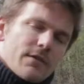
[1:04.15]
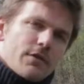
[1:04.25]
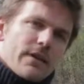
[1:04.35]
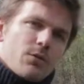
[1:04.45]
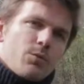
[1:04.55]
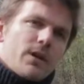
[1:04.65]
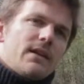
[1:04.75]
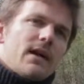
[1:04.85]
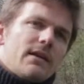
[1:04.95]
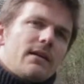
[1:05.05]
after that we
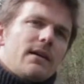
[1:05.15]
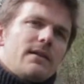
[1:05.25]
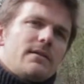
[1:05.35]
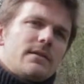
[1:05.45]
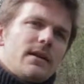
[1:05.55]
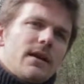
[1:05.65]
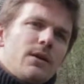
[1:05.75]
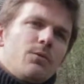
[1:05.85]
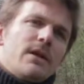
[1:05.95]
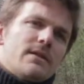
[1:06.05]
can analyze,
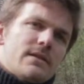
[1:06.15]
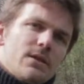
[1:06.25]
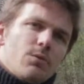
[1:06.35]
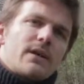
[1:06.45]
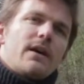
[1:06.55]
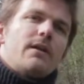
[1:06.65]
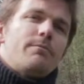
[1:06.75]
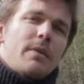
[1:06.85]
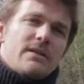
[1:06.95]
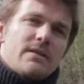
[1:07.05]
and we can see what kind of
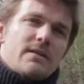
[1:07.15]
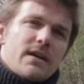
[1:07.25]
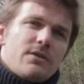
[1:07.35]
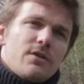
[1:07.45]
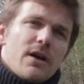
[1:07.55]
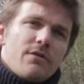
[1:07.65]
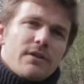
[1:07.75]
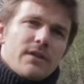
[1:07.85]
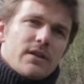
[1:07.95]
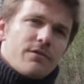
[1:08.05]
pesticides you have
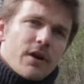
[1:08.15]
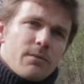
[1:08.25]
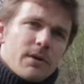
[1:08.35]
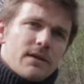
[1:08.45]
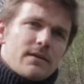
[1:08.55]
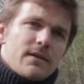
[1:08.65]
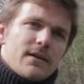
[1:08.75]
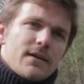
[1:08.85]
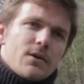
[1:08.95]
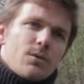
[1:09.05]
in the environment,
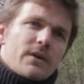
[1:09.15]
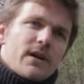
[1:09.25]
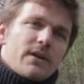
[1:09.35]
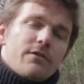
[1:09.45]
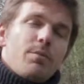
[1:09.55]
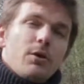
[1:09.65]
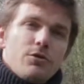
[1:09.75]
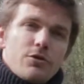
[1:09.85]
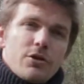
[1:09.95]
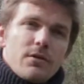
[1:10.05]
what kind of
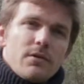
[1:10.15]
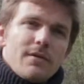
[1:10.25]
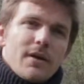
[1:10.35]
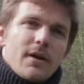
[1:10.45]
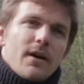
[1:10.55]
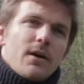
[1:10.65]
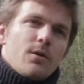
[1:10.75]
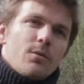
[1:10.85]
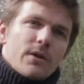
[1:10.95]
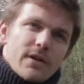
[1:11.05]
pollution,
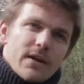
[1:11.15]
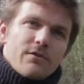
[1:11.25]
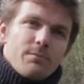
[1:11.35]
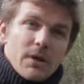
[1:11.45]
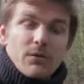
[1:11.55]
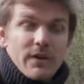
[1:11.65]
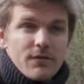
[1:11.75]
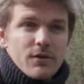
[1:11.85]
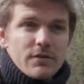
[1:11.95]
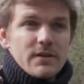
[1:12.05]
what kind of
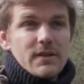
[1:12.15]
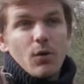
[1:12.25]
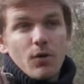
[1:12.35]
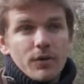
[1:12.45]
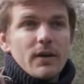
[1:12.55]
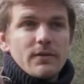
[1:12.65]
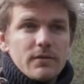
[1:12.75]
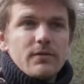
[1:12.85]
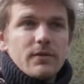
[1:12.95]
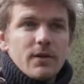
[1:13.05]
biodiversity or not,
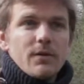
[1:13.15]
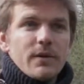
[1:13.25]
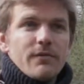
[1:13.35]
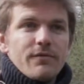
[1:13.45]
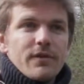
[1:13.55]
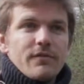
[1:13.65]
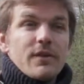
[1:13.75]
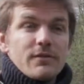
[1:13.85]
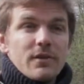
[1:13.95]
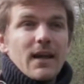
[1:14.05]
you know, if
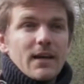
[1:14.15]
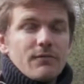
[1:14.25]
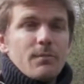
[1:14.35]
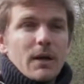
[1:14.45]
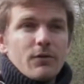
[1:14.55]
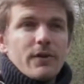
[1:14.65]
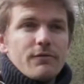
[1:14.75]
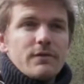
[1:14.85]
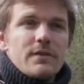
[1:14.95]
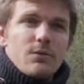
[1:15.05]
there's a lack of
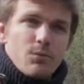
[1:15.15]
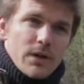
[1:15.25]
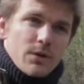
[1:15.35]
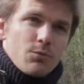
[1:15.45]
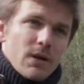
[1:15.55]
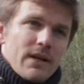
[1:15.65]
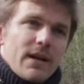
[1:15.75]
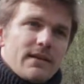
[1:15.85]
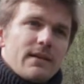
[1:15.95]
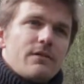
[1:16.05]
biodiversity, we can really
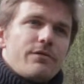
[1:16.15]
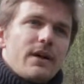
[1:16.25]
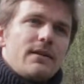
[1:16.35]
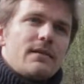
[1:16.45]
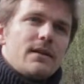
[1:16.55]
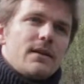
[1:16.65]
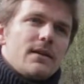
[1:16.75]
identify it.